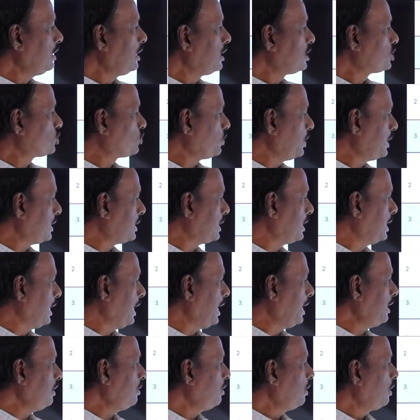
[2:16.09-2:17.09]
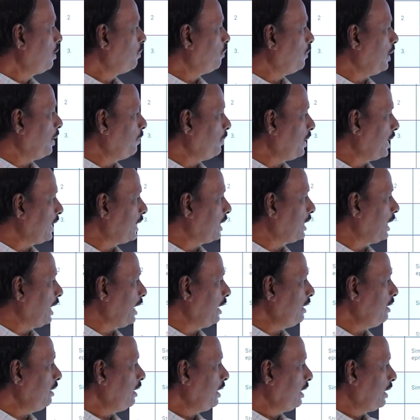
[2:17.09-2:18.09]
sweat gland, mammary
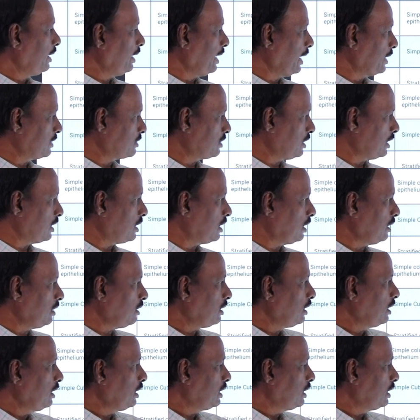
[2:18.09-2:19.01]
gland, etc.